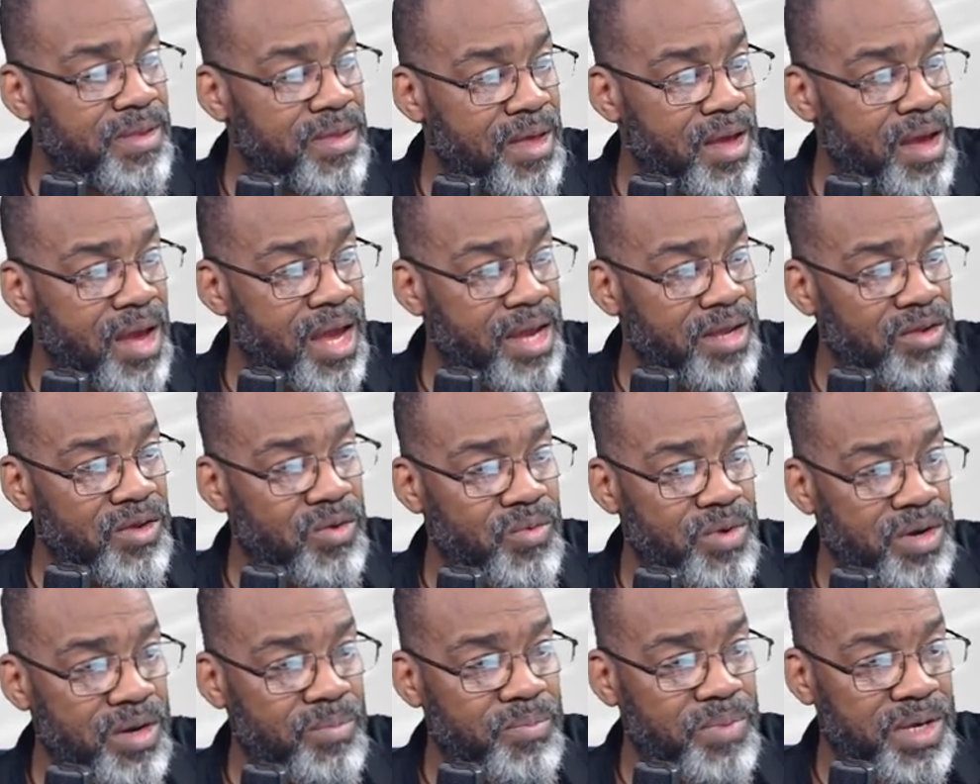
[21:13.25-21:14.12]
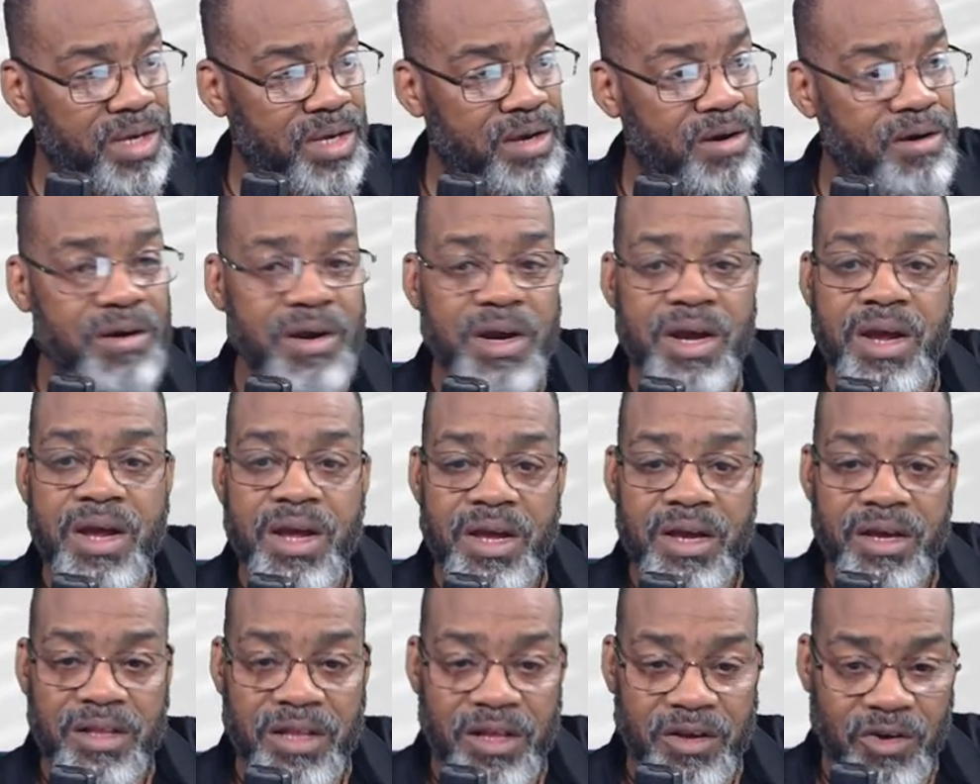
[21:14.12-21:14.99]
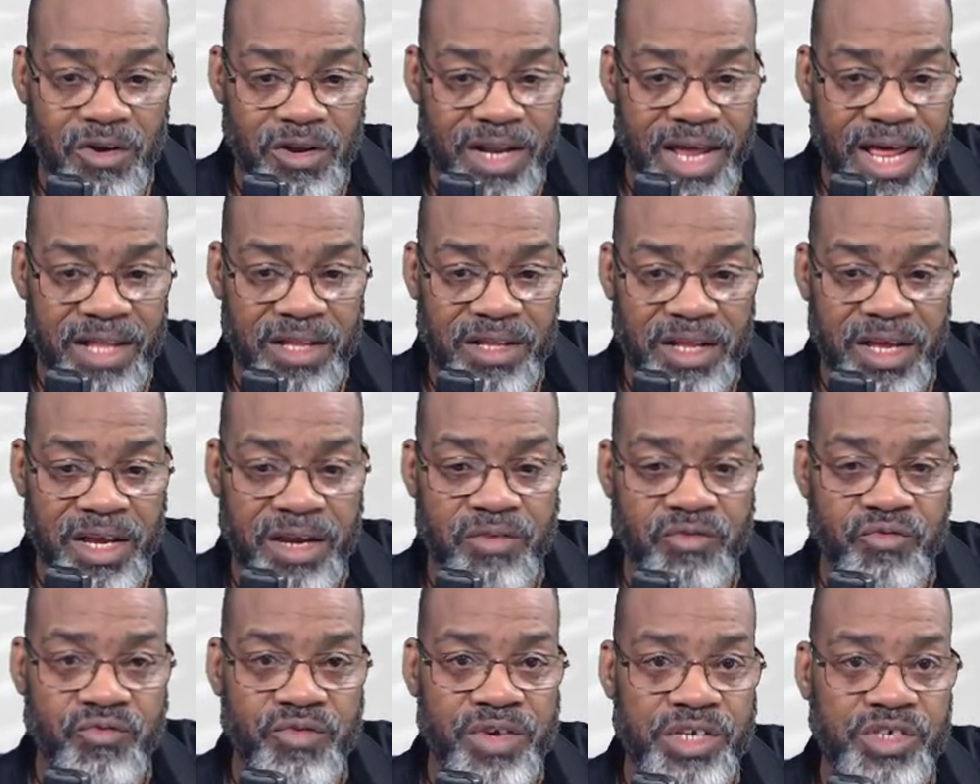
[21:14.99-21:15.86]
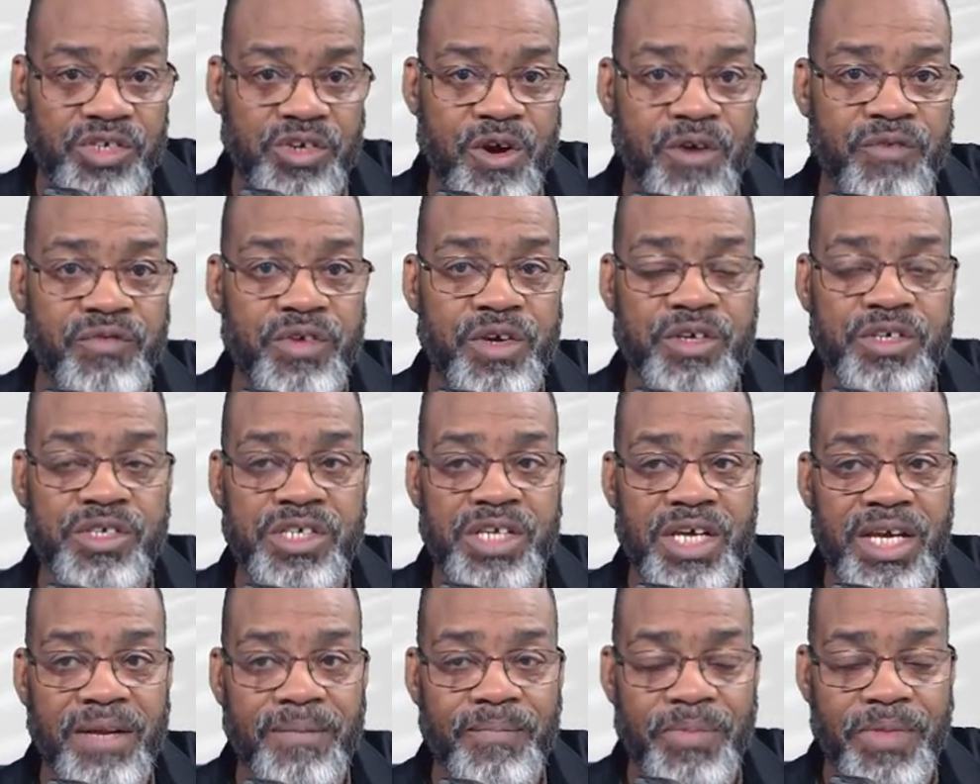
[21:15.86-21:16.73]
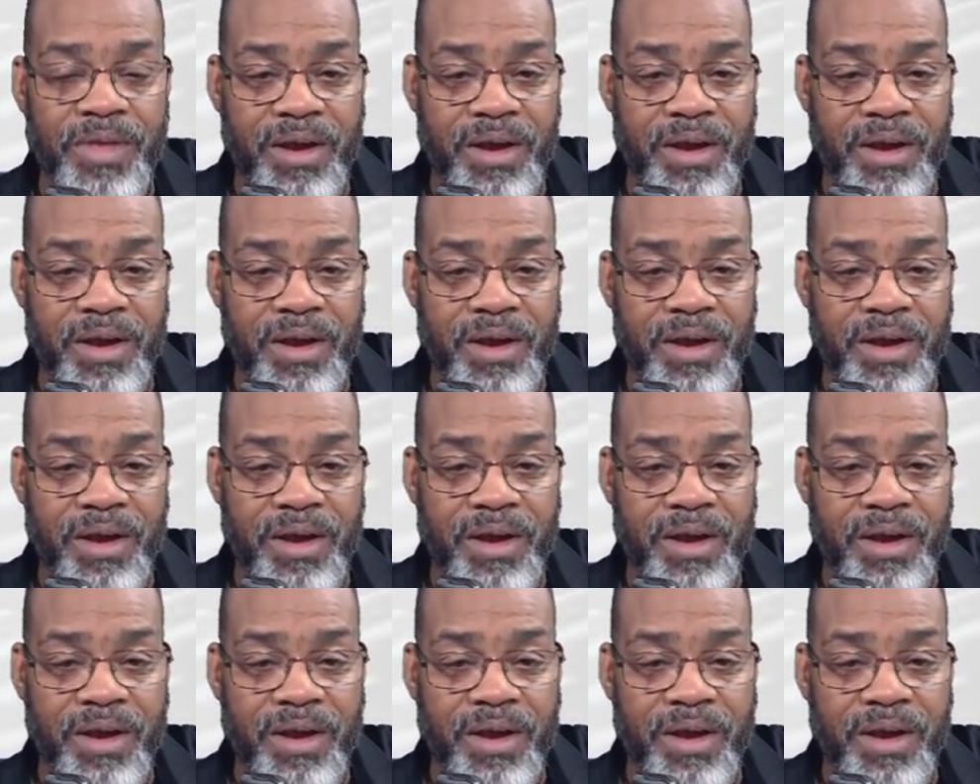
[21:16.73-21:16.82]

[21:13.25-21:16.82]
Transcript: All right, you want to be here. Click on that link, reserve your seat.